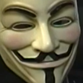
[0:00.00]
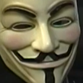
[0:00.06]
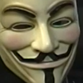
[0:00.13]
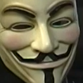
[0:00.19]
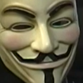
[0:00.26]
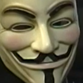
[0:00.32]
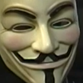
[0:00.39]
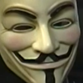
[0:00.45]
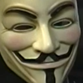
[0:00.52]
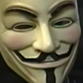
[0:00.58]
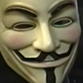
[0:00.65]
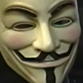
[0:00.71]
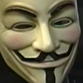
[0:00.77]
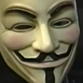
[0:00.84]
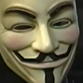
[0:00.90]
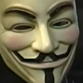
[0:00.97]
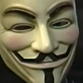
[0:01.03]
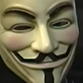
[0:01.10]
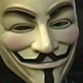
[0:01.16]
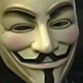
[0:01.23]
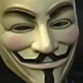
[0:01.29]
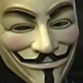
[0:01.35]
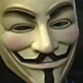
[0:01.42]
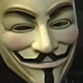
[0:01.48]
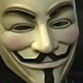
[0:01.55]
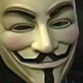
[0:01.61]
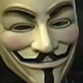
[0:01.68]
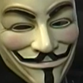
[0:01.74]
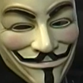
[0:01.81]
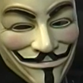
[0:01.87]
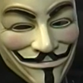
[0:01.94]

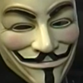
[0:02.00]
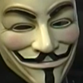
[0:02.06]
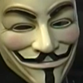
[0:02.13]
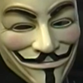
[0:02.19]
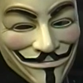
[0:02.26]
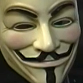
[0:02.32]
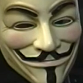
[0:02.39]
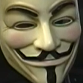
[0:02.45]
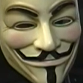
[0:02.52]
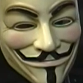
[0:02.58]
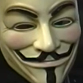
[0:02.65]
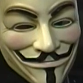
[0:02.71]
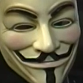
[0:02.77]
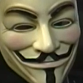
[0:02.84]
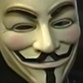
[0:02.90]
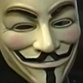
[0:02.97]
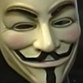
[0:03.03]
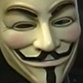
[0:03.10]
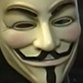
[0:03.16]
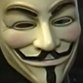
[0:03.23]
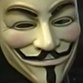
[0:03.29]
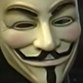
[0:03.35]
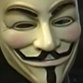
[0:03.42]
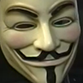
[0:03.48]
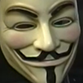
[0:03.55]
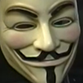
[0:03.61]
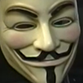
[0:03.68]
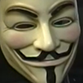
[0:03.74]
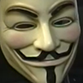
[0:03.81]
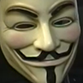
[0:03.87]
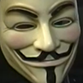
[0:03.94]
This person isn't speaking.